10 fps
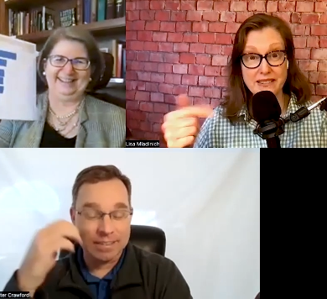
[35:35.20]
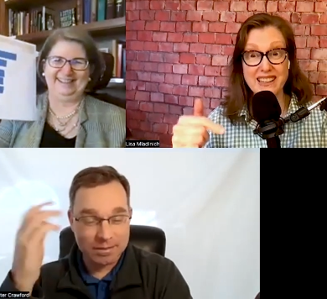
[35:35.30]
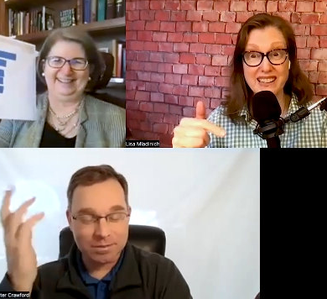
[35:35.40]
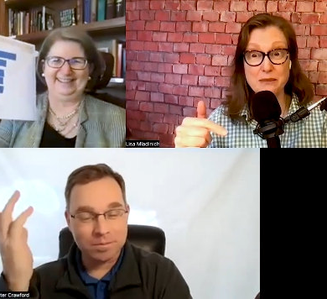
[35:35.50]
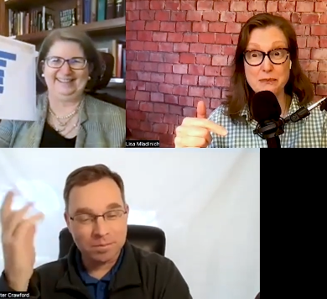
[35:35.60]

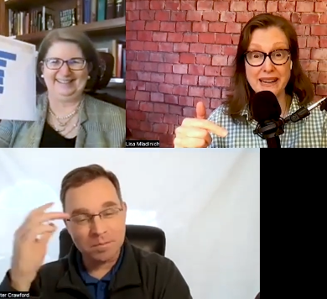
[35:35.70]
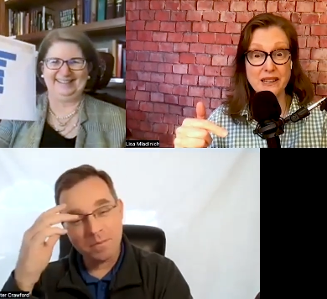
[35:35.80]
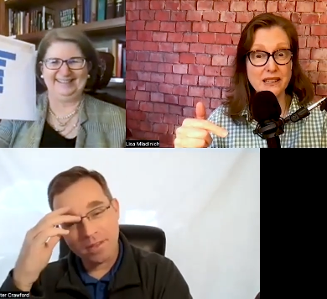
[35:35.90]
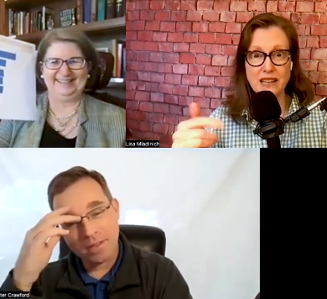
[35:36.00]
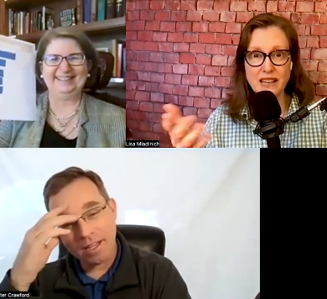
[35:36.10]
Speaker 1: and then come
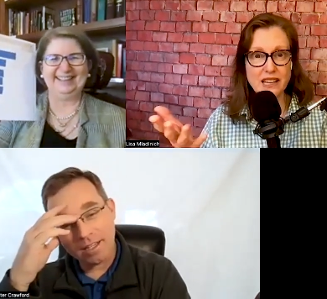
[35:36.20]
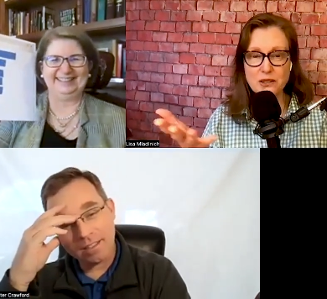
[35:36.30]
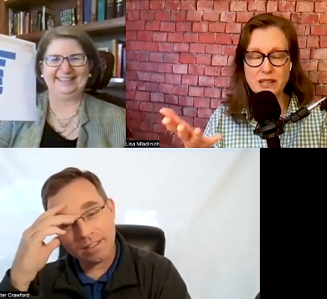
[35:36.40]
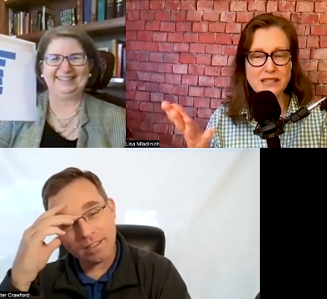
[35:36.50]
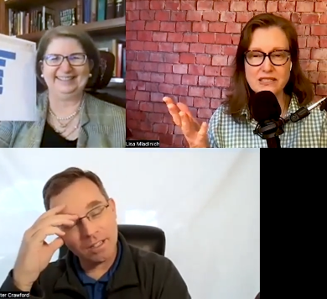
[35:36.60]
back?
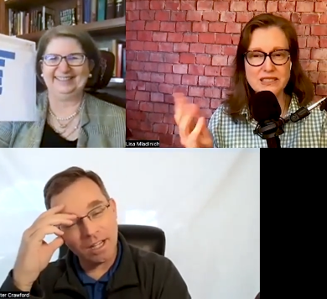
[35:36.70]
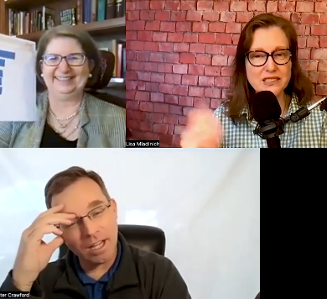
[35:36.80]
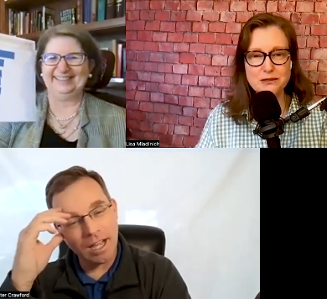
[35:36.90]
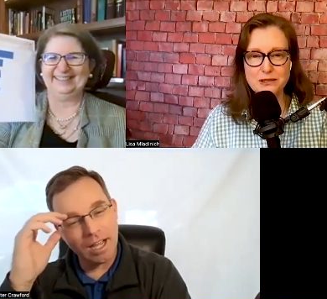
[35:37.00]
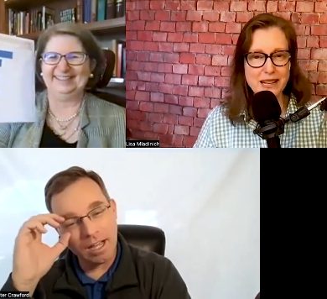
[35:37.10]
You guys are
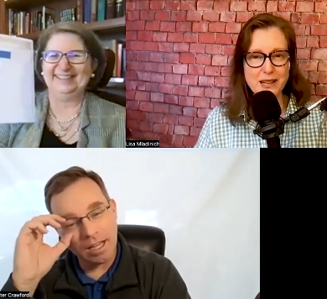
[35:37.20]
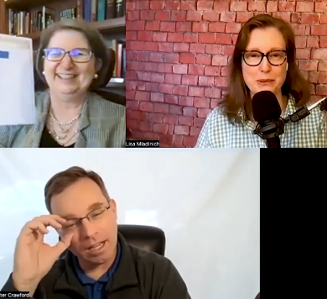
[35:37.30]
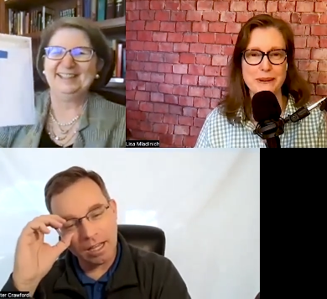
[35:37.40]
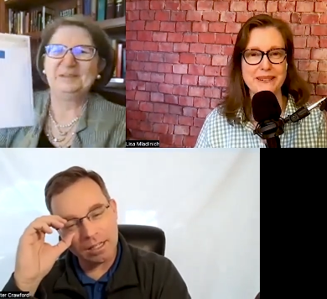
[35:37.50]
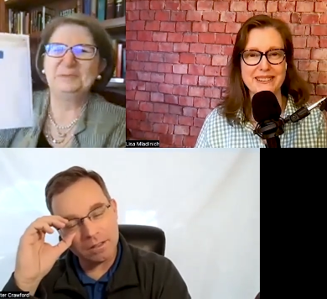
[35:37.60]

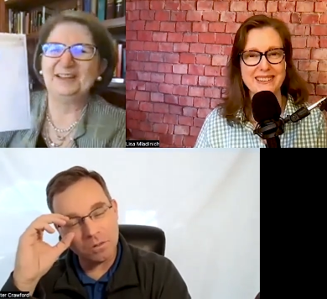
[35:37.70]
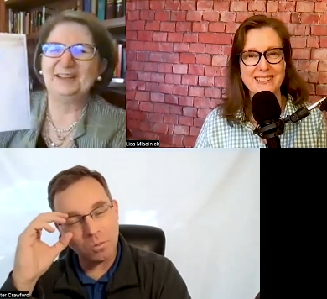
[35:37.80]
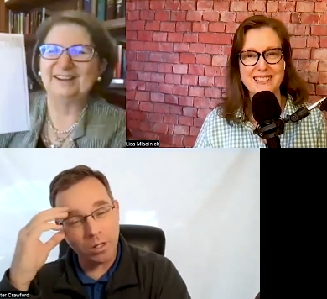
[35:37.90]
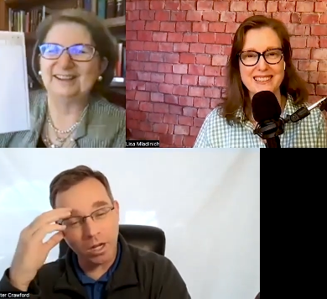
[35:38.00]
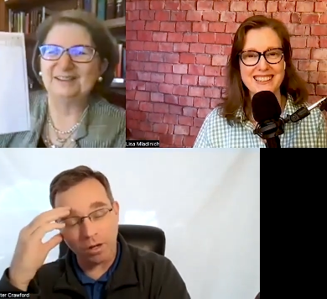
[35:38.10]
incredible.
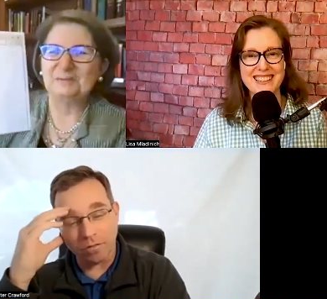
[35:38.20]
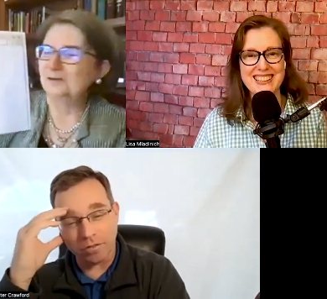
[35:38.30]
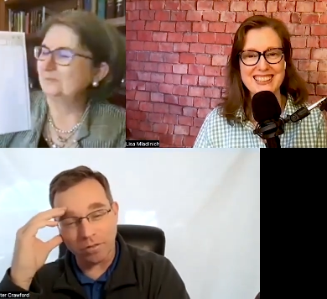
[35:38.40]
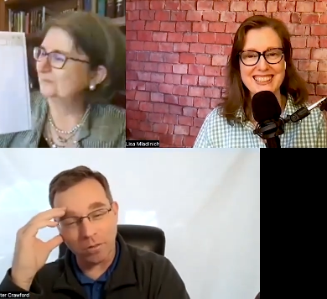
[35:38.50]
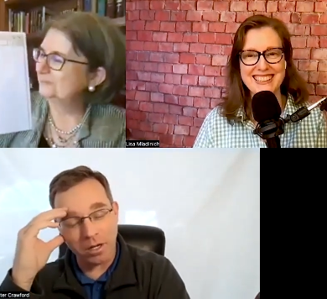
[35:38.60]
We
Speaker 2: are
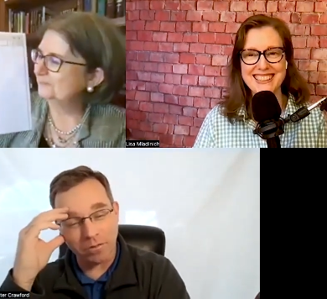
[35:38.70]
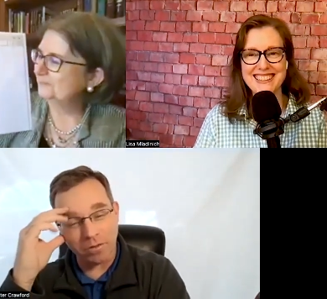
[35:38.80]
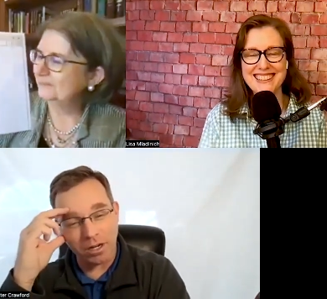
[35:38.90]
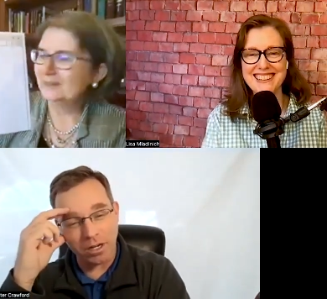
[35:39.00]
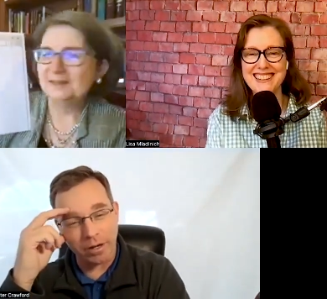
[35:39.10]

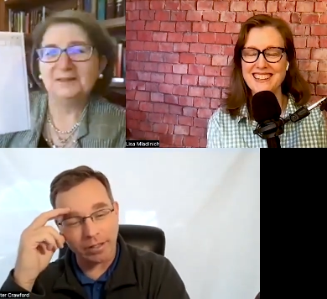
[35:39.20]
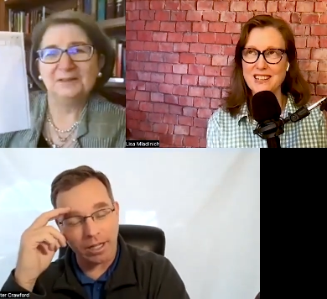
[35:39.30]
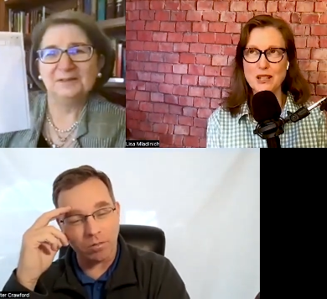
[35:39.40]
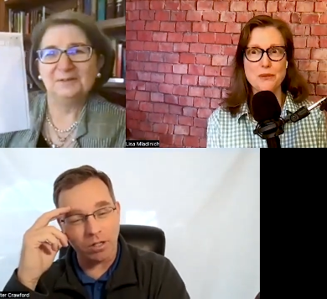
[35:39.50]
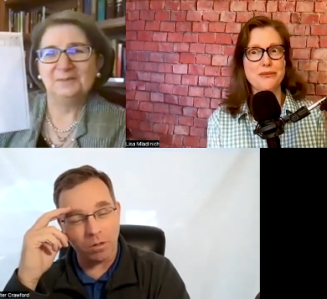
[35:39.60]
very quick.
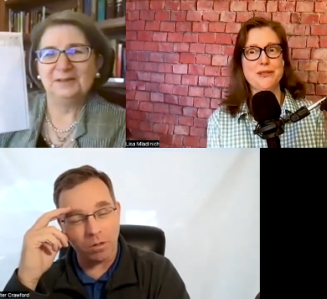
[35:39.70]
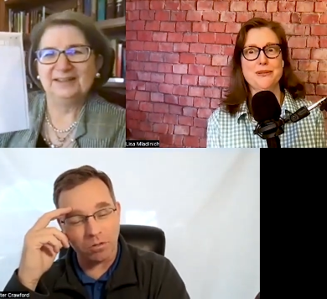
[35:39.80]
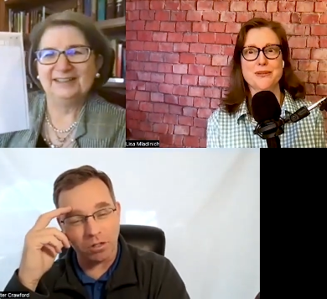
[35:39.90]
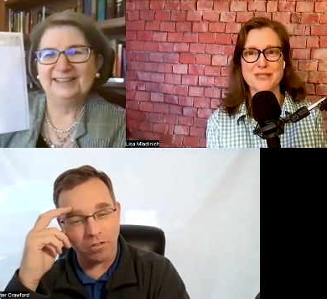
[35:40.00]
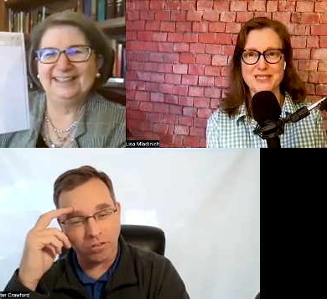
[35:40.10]
That's what
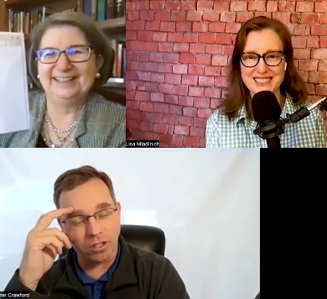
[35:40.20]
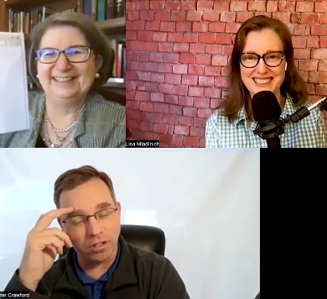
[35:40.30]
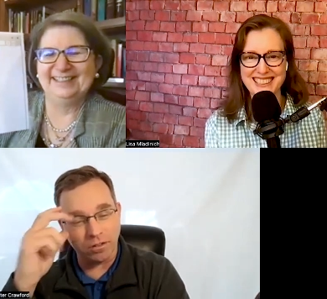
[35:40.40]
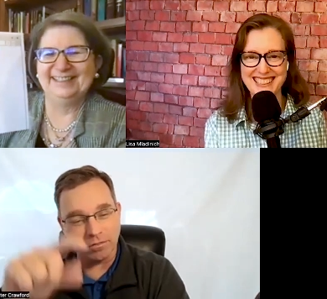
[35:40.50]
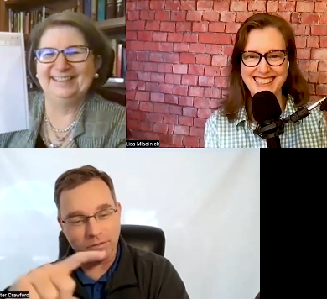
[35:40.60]
homeschoolers
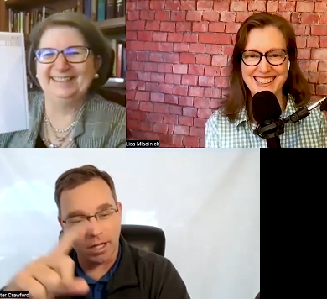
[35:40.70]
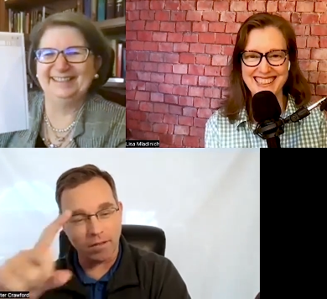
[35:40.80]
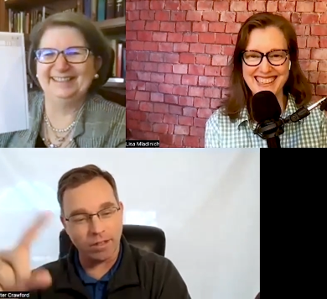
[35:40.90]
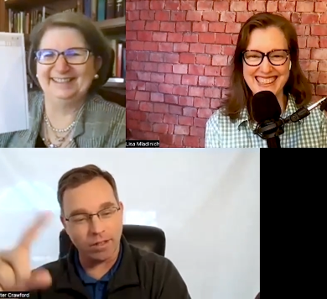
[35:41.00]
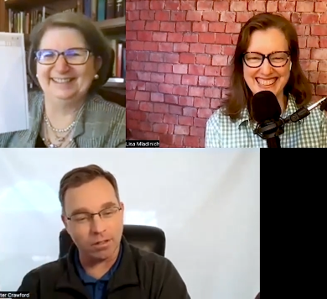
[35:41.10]
do.
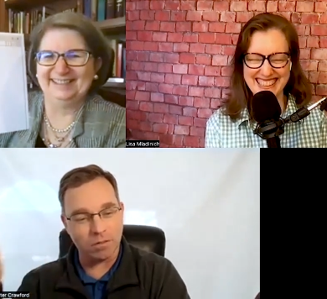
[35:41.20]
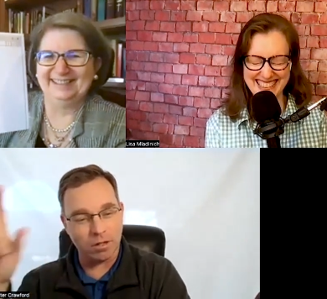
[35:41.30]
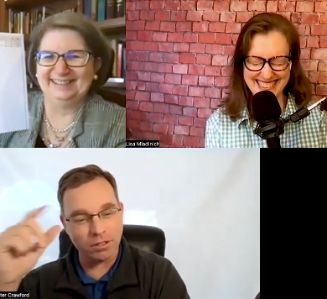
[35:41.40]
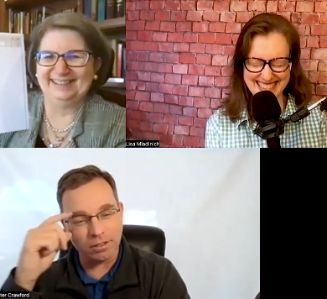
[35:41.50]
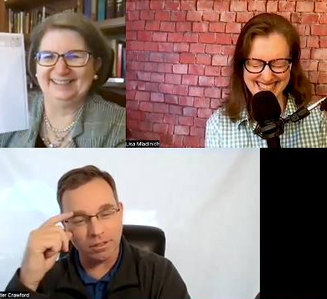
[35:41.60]
That's the other
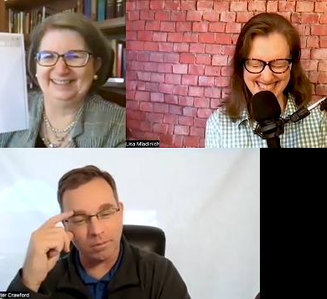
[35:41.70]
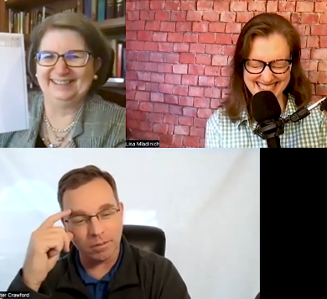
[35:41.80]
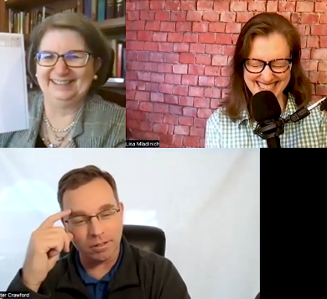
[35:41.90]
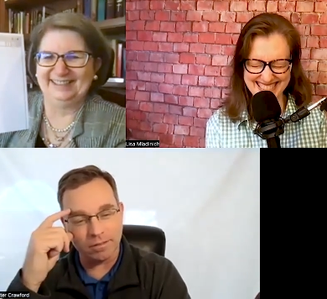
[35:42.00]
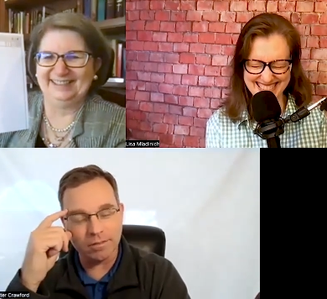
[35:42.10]
question that
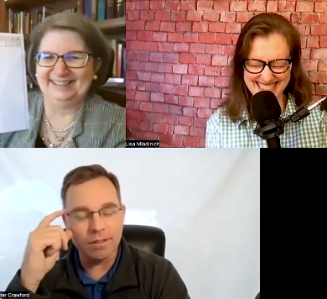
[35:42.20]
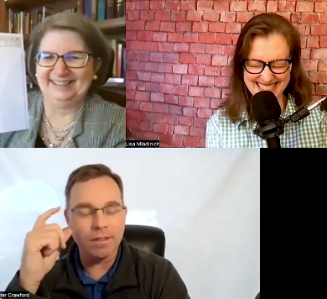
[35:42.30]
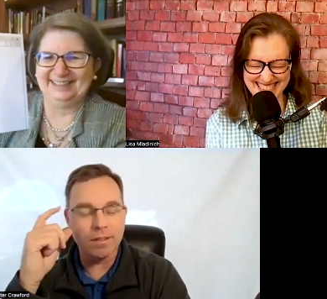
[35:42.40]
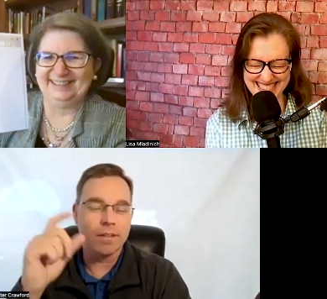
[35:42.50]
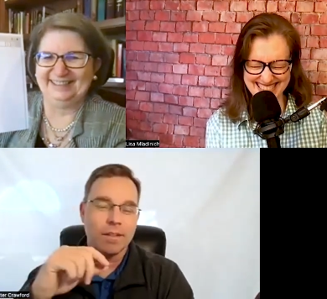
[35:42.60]
we...
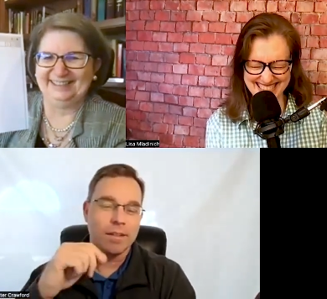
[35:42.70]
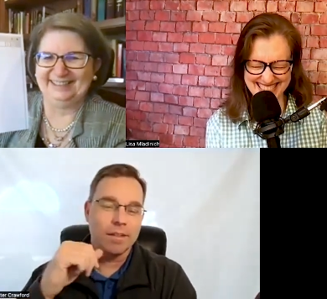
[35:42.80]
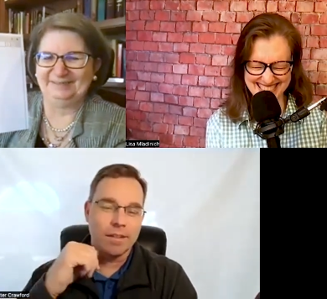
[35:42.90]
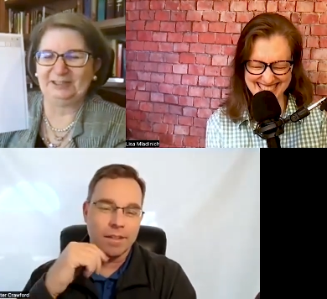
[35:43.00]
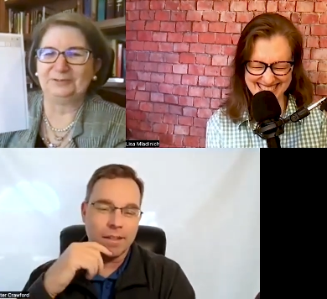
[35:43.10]

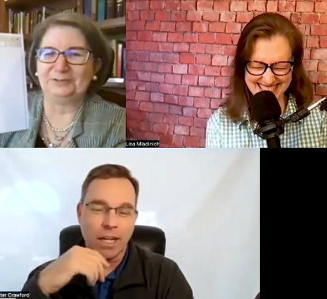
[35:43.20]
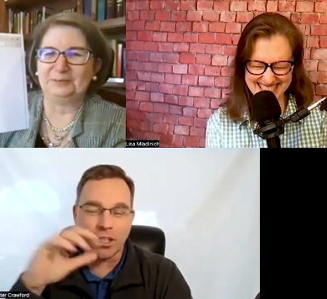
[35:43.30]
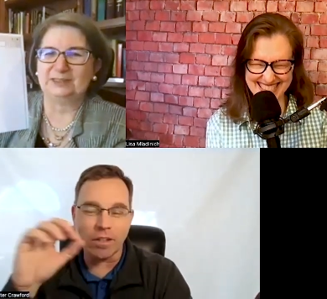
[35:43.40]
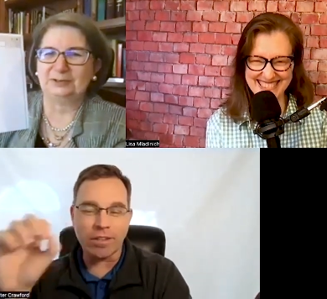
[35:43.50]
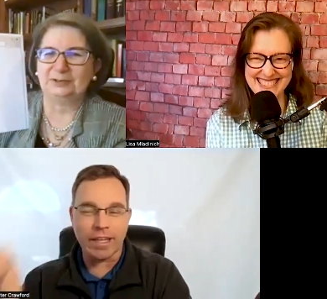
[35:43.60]
Not just the